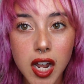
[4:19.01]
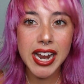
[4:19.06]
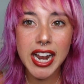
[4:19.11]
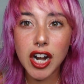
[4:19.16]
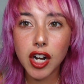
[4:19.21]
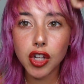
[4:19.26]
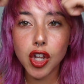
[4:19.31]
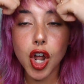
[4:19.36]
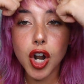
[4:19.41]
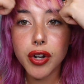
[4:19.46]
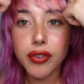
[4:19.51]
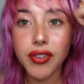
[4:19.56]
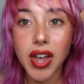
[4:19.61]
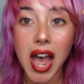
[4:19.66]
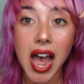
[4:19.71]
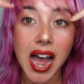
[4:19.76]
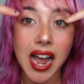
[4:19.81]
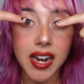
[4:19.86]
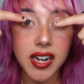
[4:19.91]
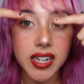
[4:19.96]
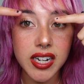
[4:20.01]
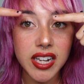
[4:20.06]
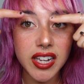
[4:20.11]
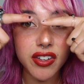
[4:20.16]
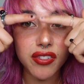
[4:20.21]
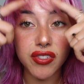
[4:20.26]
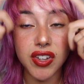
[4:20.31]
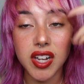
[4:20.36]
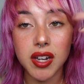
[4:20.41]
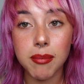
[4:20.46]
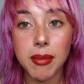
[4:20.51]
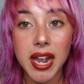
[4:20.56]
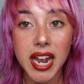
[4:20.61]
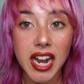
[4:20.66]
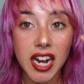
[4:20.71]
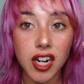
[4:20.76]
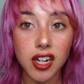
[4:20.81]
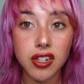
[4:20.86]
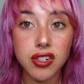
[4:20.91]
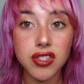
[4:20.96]
I get a lot of acne if like my
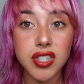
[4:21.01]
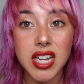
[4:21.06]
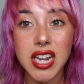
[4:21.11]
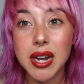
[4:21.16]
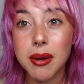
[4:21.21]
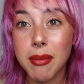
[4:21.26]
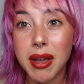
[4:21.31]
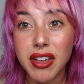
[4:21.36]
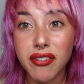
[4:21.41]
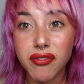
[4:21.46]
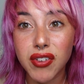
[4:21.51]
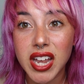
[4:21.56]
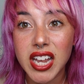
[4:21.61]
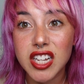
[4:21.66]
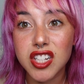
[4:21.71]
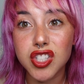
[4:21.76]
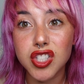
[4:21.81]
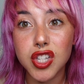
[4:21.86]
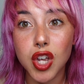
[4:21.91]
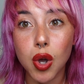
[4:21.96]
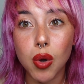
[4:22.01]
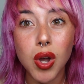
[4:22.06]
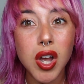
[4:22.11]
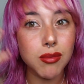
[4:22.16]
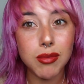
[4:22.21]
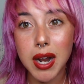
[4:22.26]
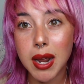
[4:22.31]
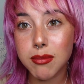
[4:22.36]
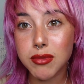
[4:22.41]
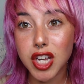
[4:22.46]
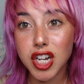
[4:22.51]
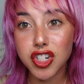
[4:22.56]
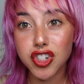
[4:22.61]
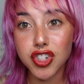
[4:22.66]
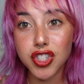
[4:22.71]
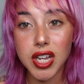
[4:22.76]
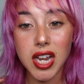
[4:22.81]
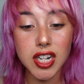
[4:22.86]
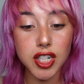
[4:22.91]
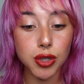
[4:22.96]
hair is in my face, so sometimes I
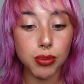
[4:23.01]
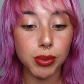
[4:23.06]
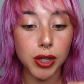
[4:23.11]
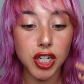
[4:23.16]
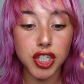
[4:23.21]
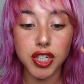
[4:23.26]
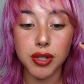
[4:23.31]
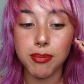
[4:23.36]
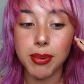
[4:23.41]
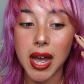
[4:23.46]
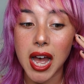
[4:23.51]
just like to brush it